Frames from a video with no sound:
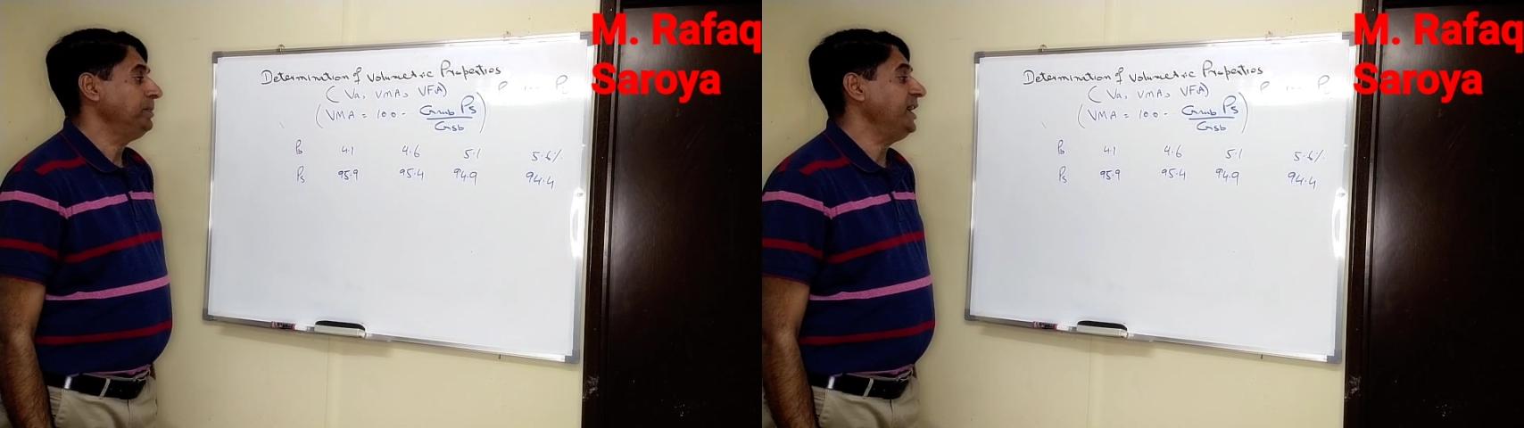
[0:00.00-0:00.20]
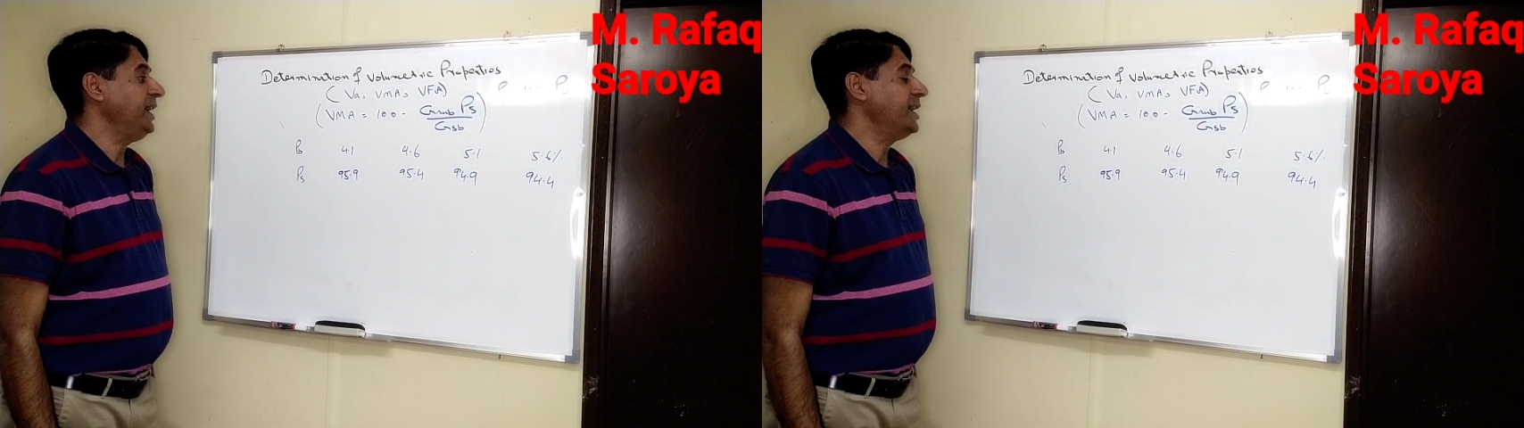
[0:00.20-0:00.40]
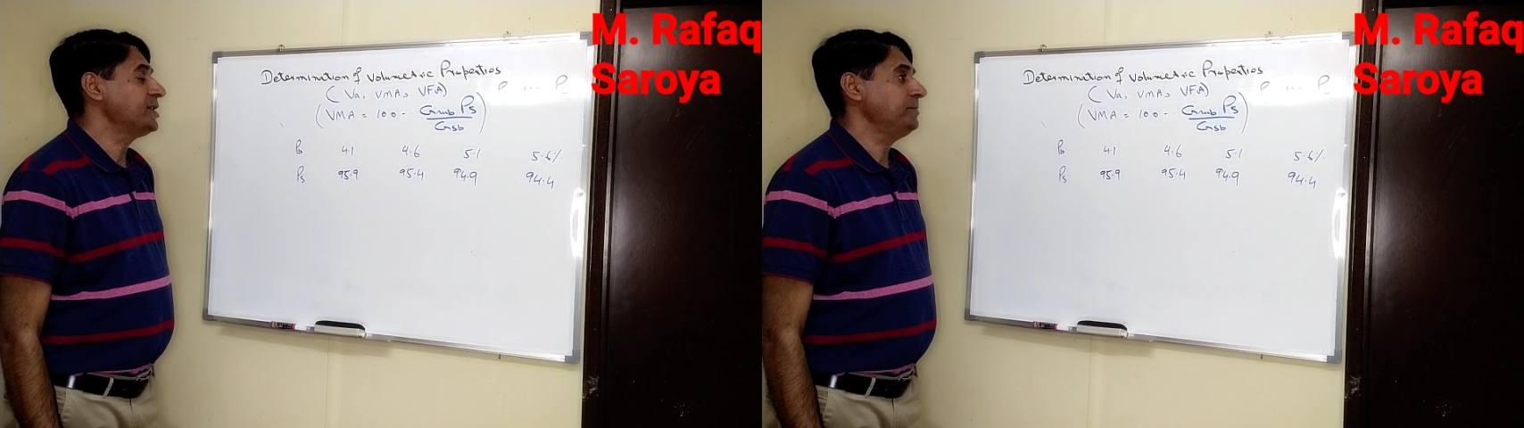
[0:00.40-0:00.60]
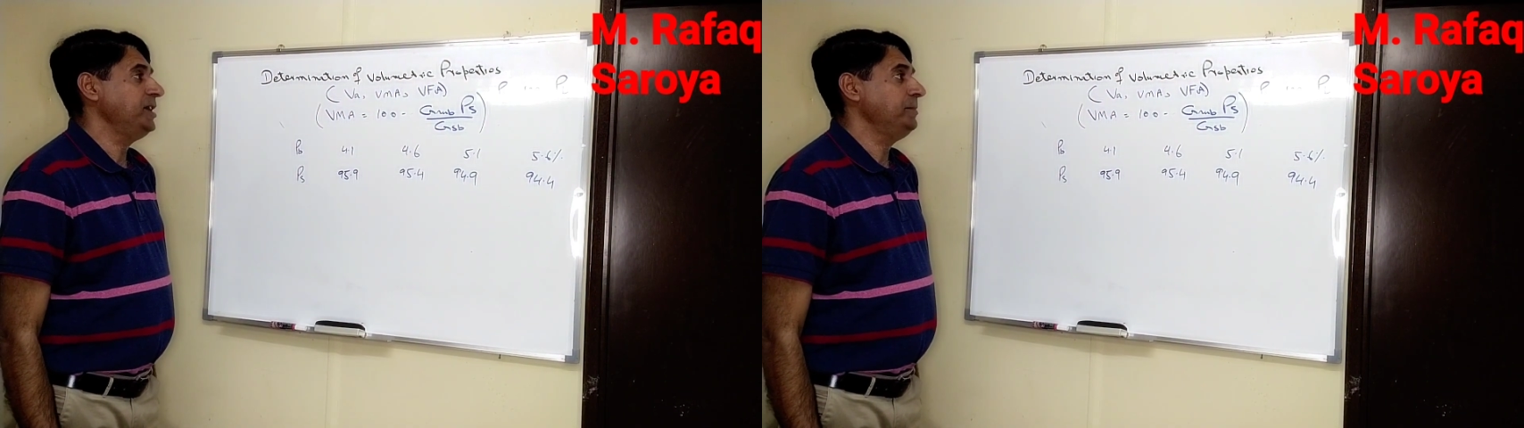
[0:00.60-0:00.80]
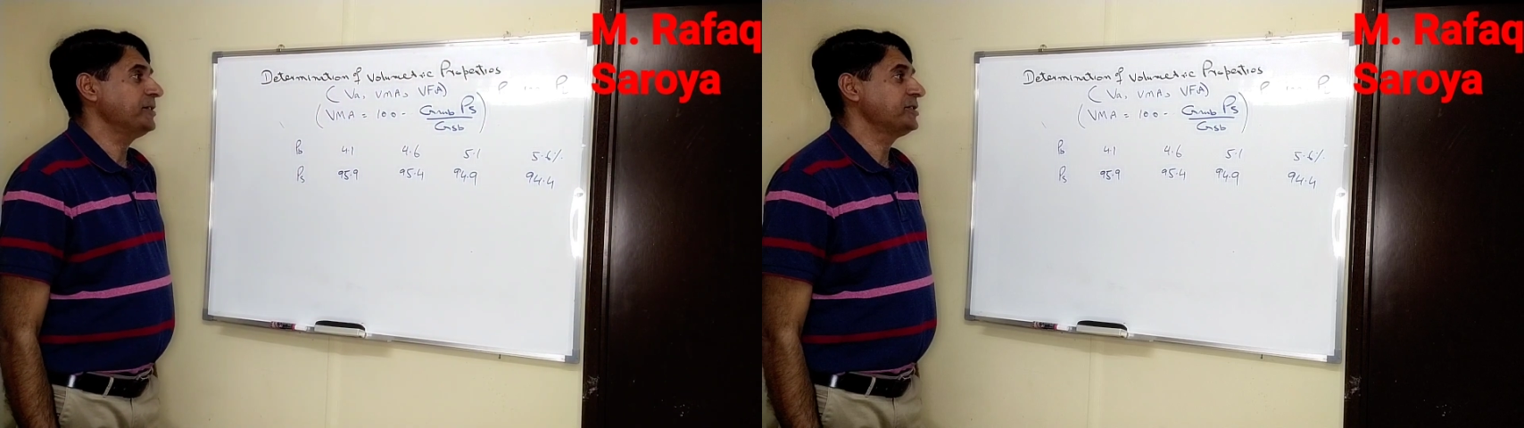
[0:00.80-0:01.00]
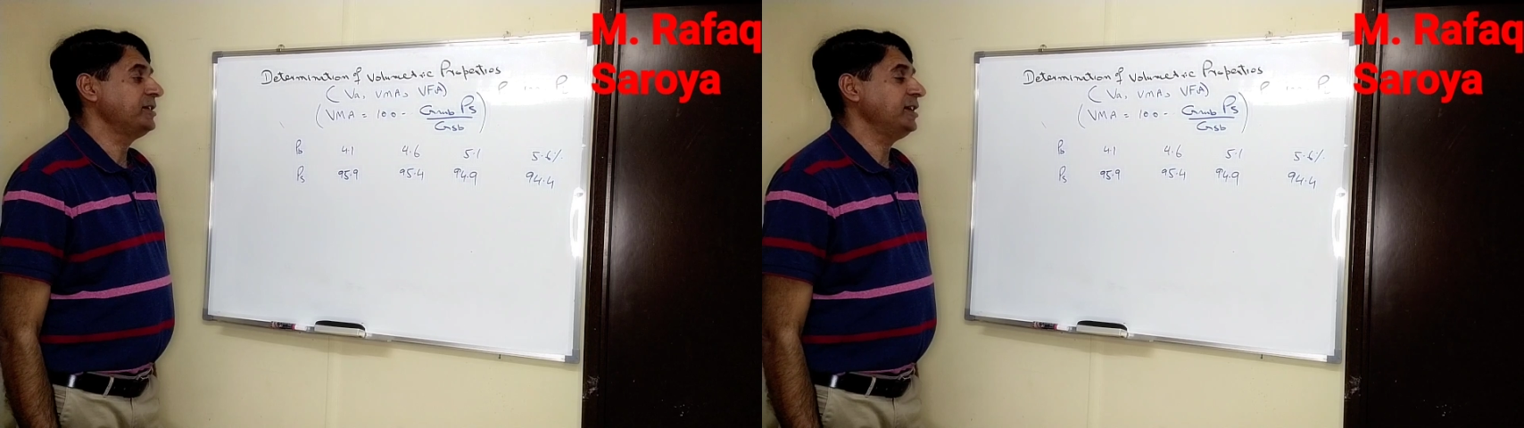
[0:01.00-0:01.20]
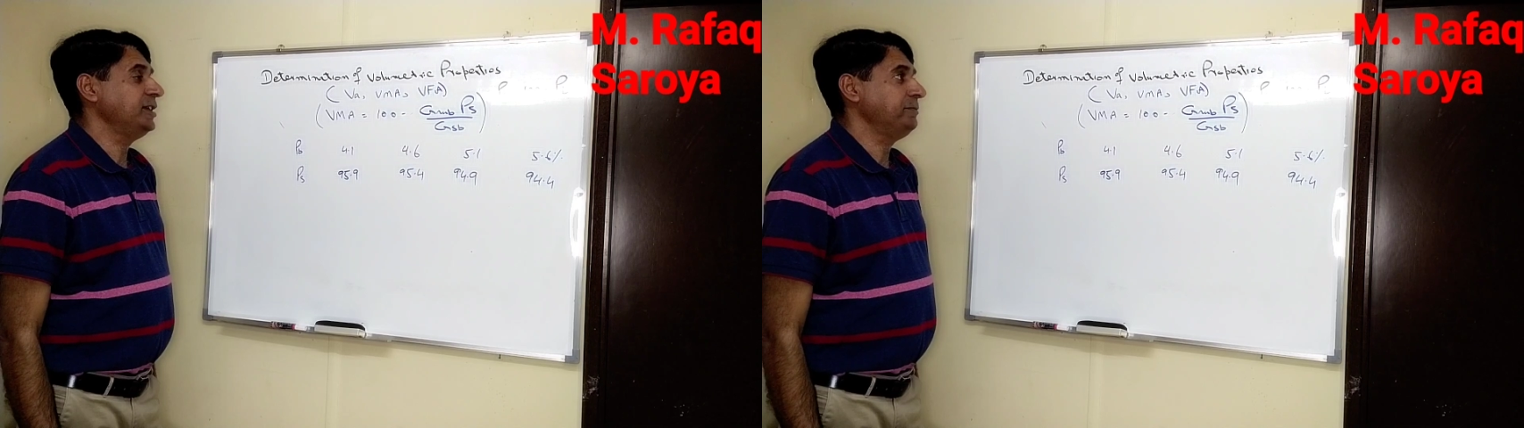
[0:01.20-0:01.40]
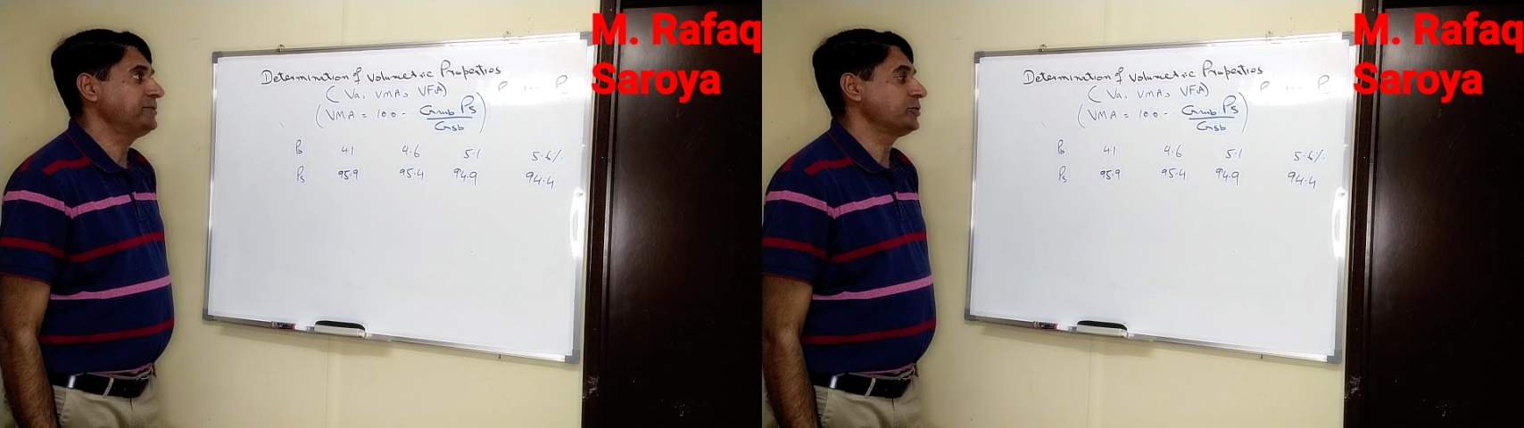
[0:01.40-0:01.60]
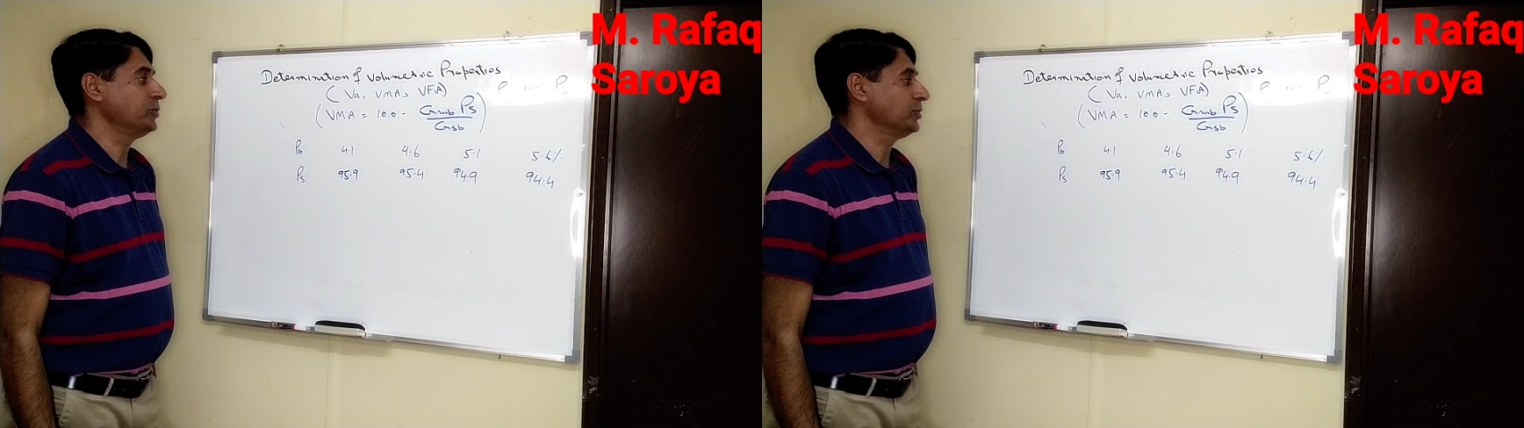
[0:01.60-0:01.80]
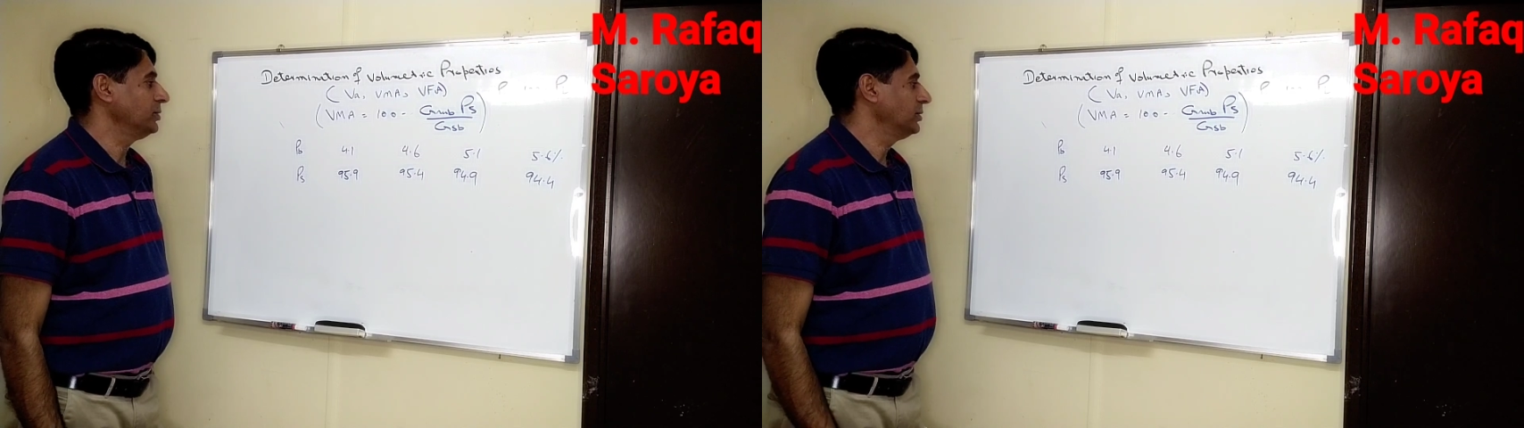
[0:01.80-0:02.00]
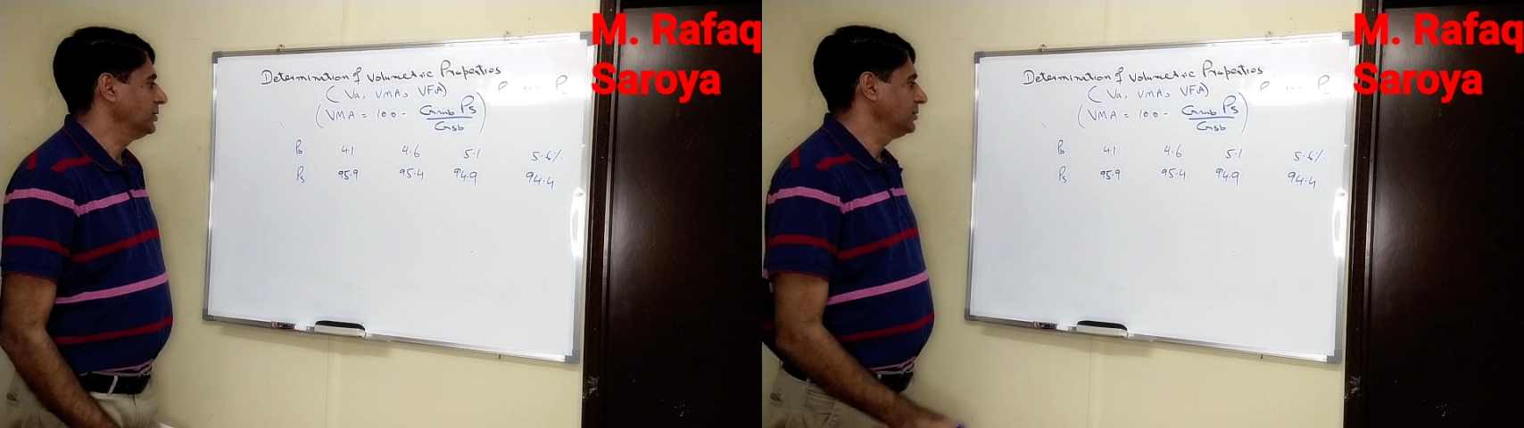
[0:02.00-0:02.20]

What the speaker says: PS means percentage of stone.